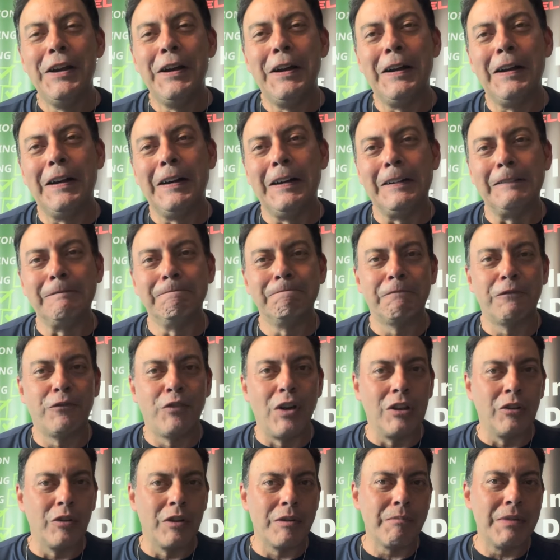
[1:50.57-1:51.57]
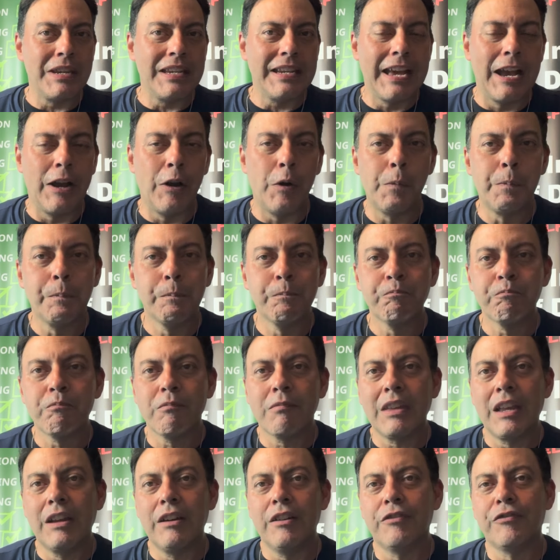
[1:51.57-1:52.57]
um, following me now
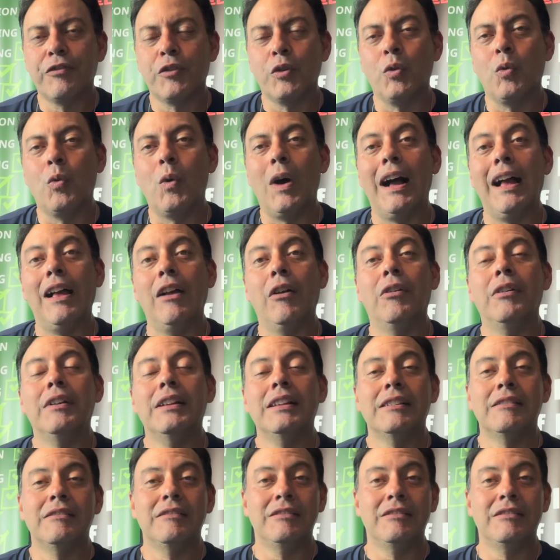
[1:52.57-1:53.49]
uh, for a while,